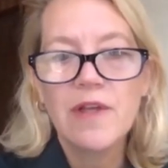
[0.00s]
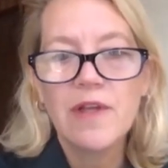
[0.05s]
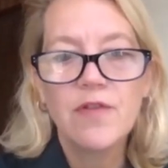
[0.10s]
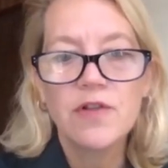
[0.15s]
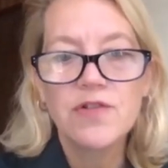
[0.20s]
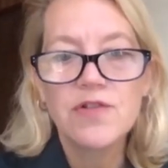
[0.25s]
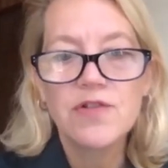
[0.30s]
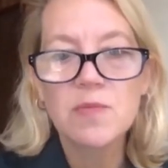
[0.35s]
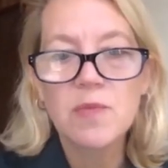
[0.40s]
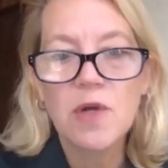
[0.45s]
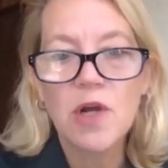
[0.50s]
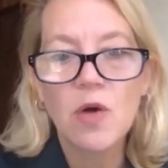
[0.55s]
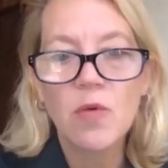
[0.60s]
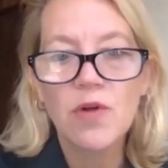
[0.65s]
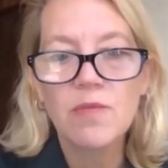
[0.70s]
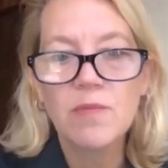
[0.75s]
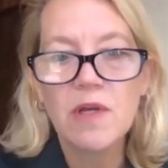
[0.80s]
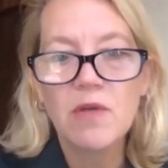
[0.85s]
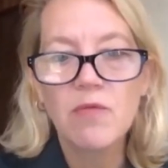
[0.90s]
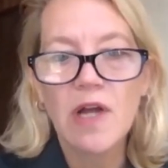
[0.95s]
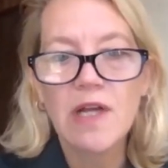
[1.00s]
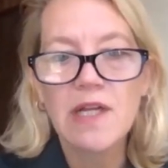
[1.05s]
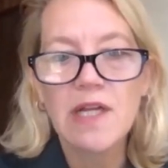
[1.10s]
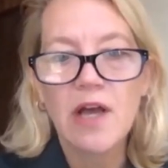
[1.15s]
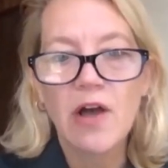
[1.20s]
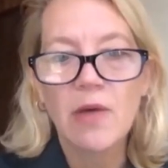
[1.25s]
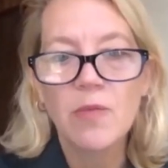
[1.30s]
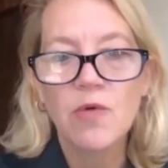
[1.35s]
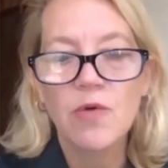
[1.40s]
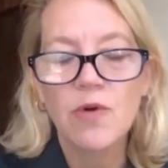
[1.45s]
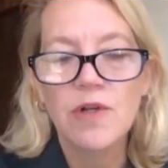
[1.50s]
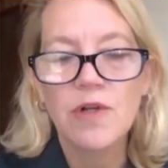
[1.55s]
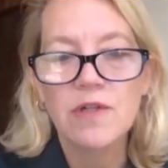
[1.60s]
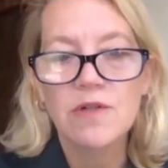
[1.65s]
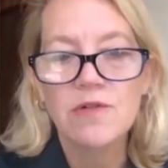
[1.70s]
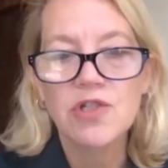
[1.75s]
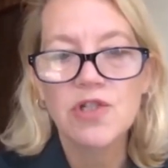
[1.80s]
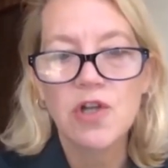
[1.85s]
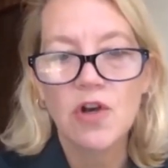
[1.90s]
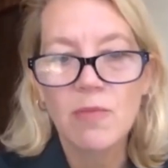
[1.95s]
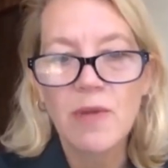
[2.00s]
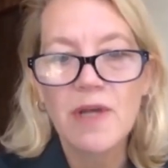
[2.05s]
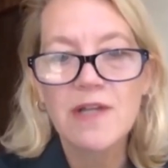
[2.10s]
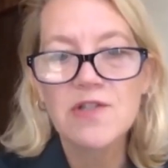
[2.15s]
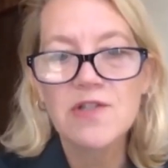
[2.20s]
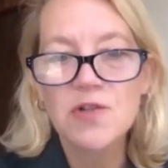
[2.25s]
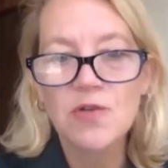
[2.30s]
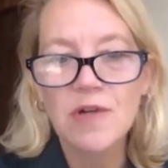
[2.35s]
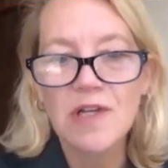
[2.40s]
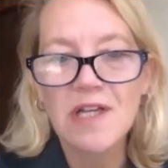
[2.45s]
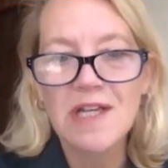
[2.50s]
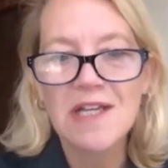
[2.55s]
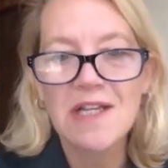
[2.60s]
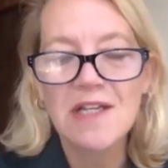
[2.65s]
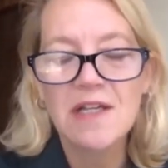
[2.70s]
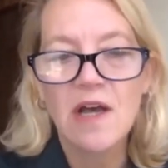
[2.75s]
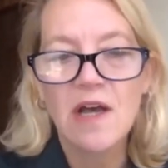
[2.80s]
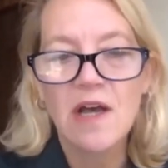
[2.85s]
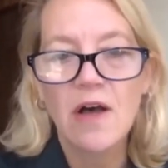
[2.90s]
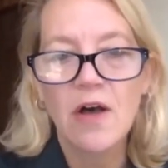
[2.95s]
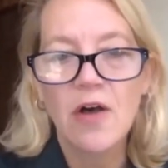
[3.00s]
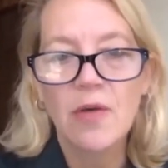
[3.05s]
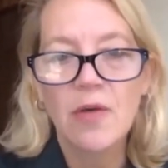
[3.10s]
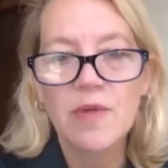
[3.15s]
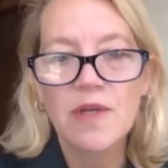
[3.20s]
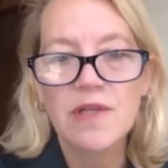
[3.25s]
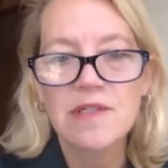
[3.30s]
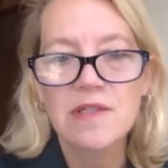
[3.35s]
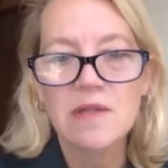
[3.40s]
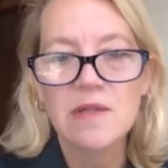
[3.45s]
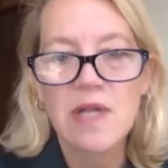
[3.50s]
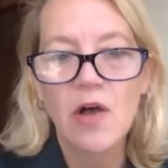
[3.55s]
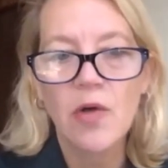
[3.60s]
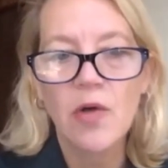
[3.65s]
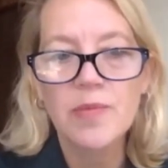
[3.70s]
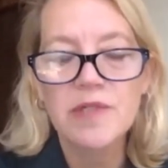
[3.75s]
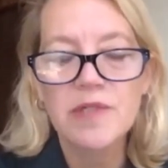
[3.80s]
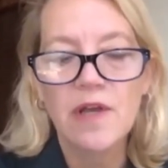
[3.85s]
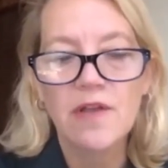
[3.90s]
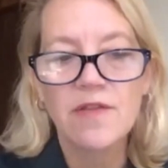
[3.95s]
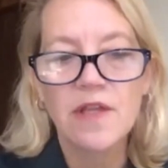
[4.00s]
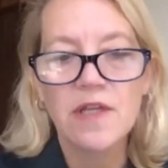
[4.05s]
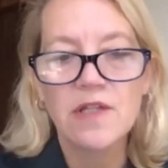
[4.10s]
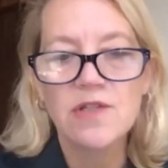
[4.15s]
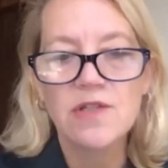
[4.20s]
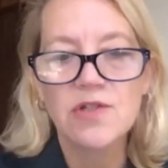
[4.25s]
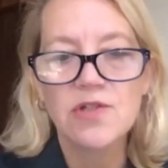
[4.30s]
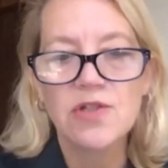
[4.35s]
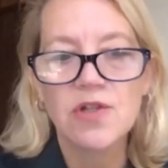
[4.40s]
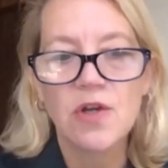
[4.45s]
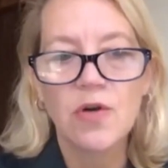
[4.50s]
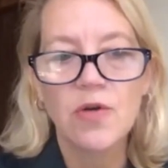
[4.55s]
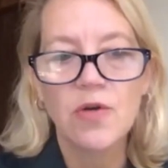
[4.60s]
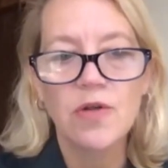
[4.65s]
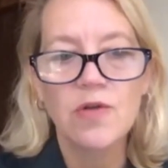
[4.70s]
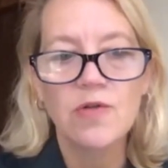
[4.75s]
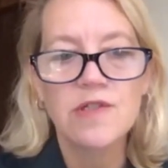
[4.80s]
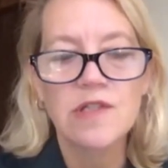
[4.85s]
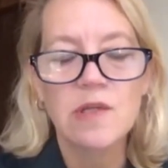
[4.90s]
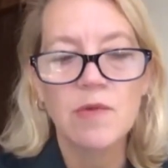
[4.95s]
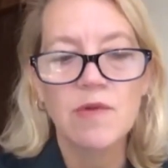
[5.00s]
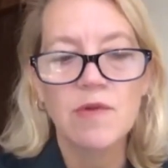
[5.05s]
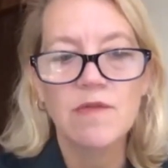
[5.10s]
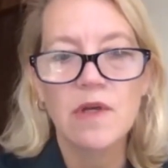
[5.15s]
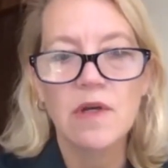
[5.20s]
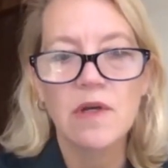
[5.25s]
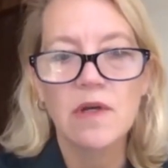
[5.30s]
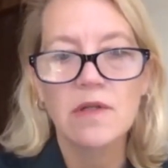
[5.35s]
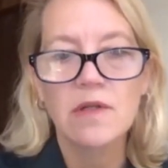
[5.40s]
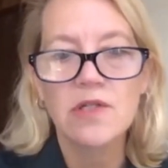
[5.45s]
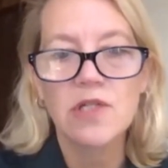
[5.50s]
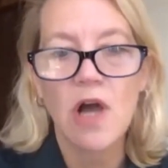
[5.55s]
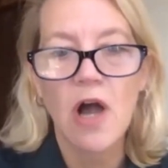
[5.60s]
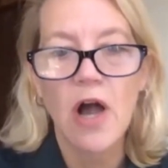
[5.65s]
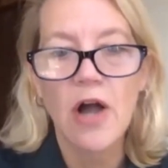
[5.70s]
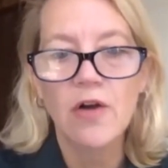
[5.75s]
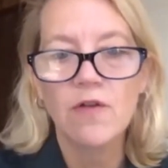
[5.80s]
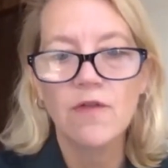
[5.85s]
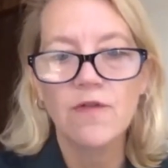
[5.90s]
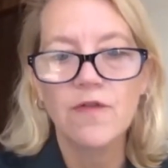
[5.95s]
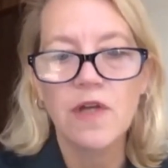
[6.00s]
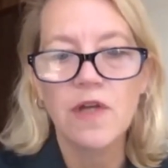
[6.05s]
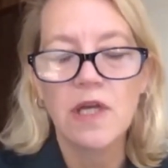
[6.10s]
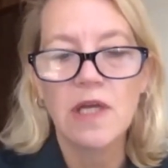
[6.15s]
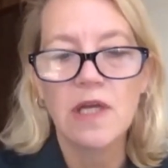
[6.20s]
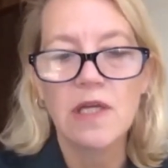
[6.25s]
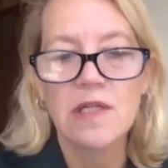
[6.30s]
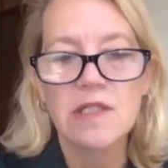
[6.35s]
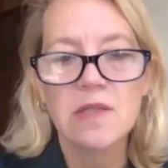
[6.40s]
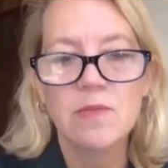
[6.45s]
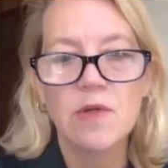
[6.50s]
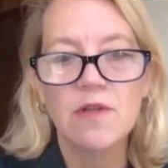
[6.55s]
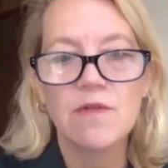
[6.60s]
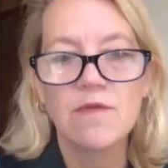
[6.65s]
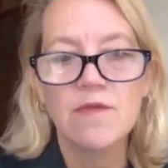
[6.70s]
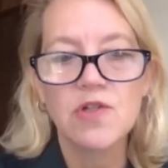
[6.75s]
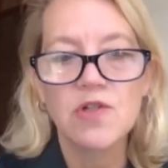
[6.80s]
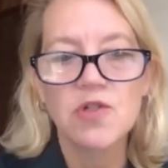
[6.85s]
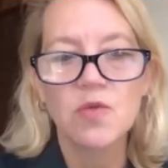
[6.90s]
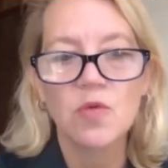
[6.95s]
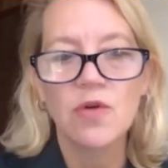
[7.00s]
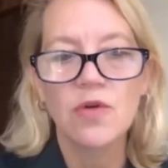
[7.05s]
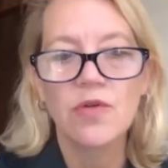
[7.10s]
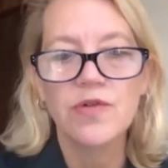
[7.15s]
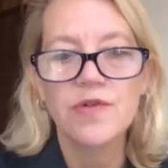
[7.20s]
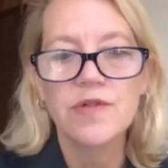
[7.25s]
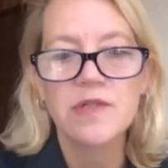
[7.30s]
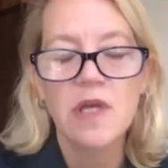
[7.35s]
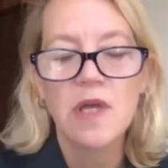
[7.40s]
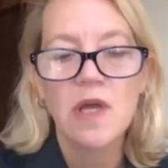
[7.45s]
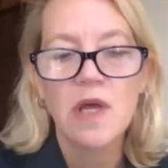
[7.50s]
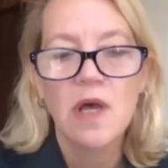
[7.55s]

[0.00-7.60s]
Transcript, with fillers: if you'll just bear with me right now, I'm going to share my screen because um, it helps, I think, to show you some of the geography and some of the visuals